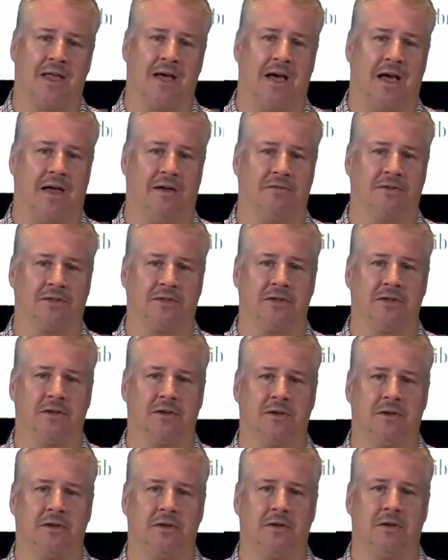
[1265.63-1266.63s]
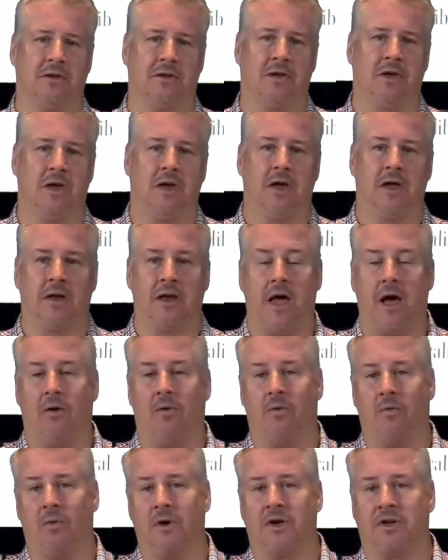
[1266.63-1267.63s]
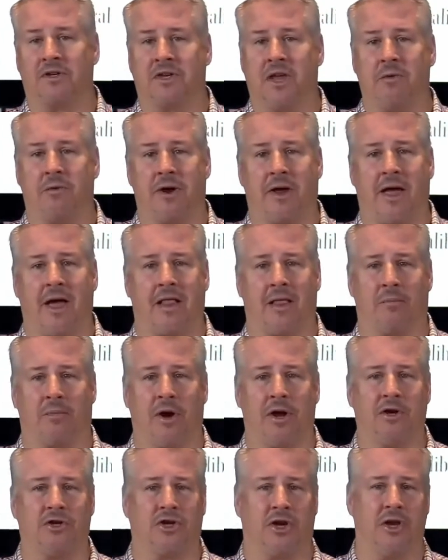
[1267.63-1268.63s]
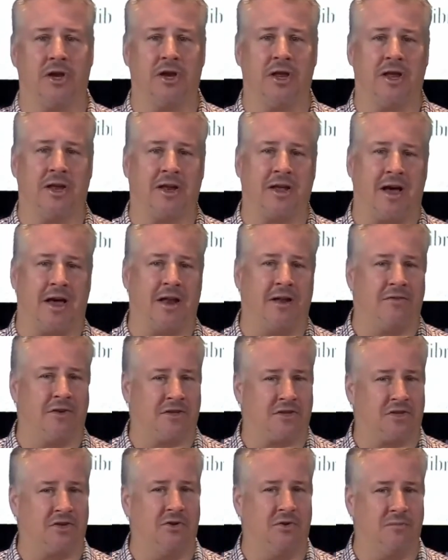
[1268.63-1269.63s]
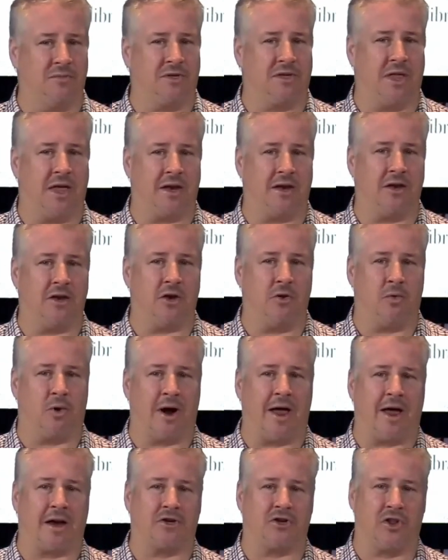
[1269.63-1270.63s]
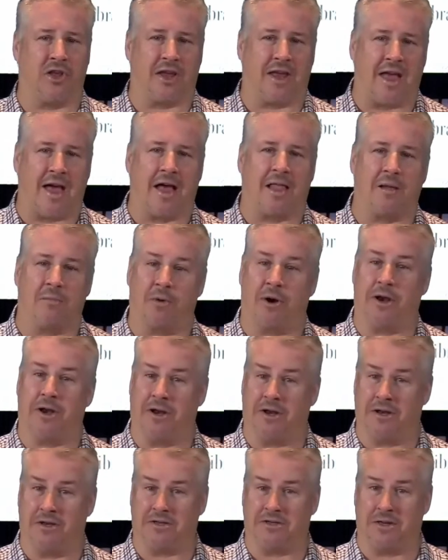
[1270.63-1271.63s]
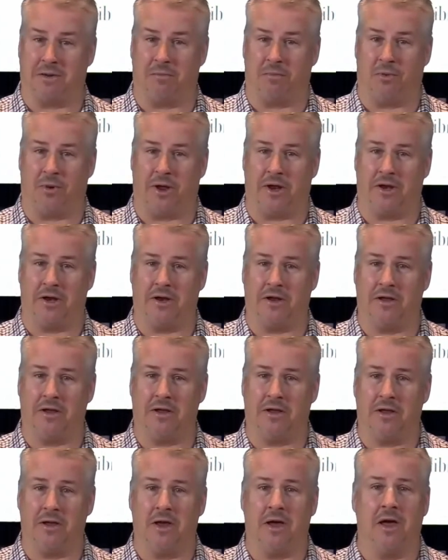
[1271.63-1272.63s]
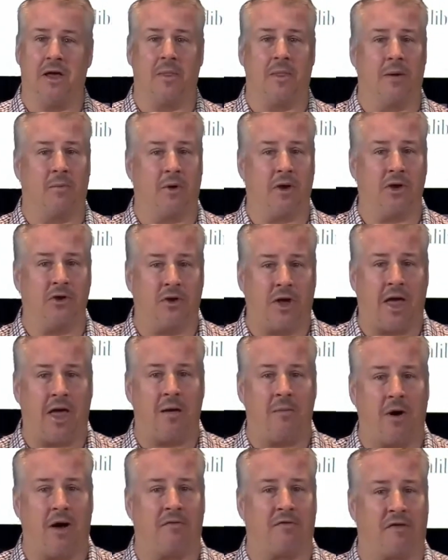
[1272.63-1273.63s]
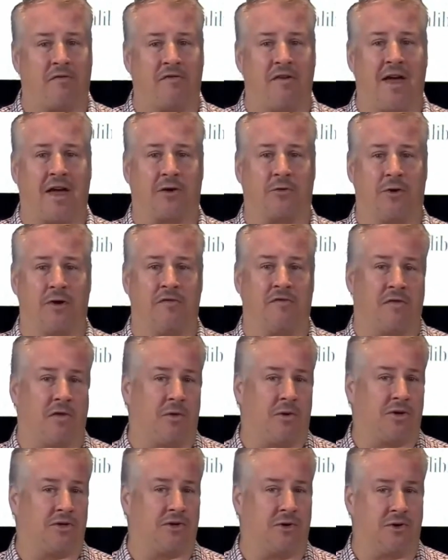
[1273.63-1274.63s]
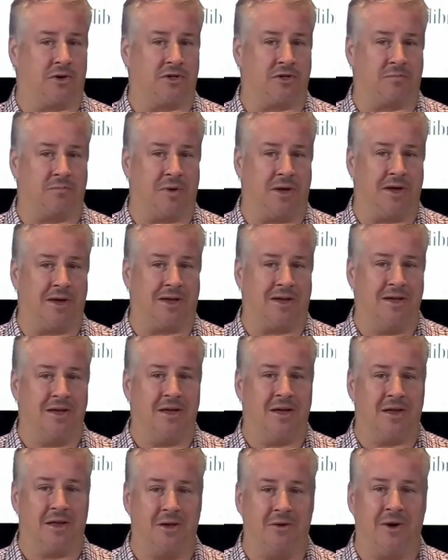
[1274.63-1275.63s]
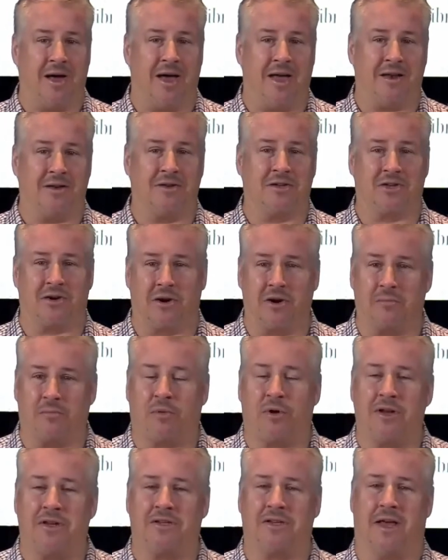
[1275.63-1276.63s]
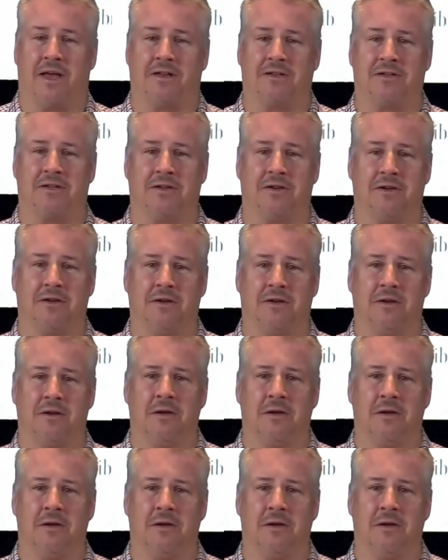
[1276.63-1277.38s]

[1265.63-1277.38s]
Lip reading: and lives. Now, when you say recalibration, it kind of assumes that you were actually calibrated at some point. That when you came off the factory floor, so to speak, you had certain presets.